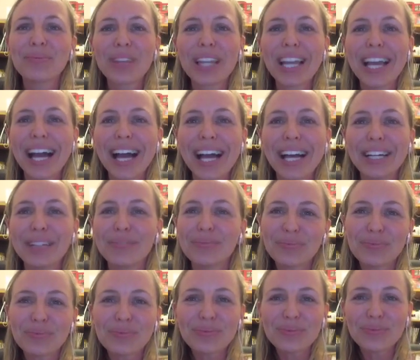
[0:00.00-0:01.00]

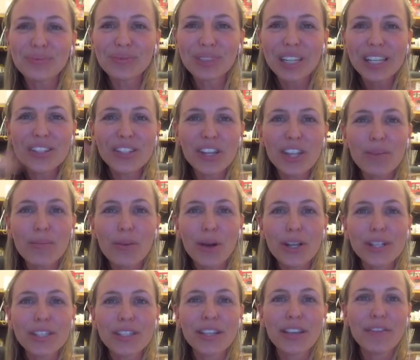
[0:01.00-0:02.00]
So the
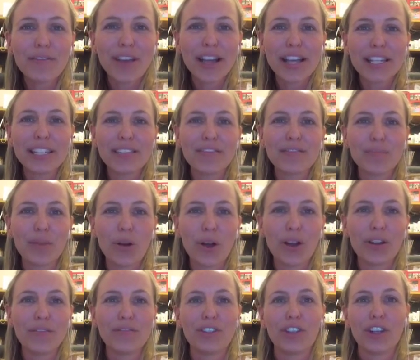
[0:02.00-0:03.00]
most effective
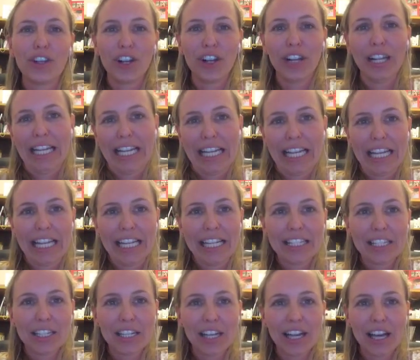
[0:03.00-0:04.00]
mode of journaling
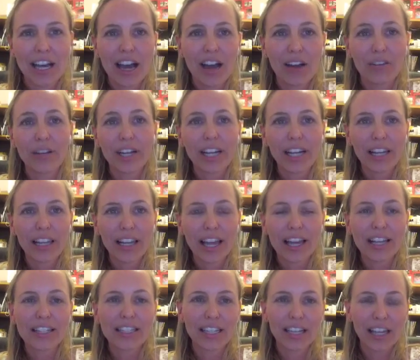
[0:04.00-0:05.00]
is to
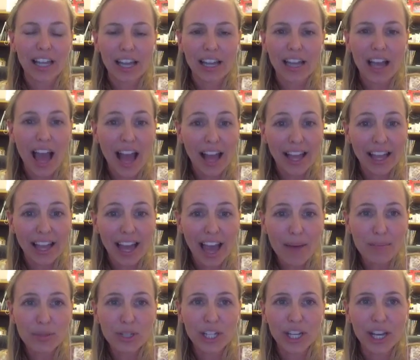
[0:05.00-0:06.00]
recollect and
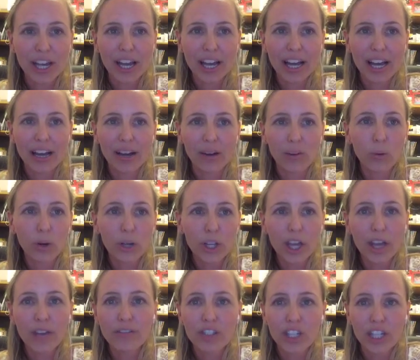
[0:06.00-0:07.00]
capture what
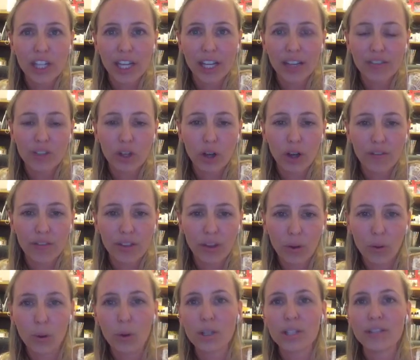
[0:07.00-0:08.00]
you have achieved over the
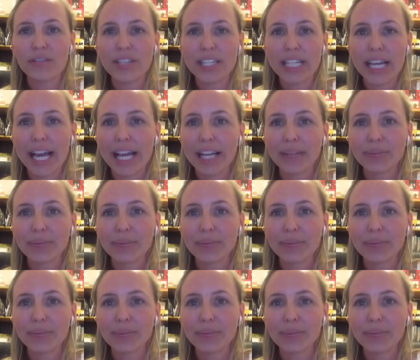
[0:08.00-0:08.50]
course of a day.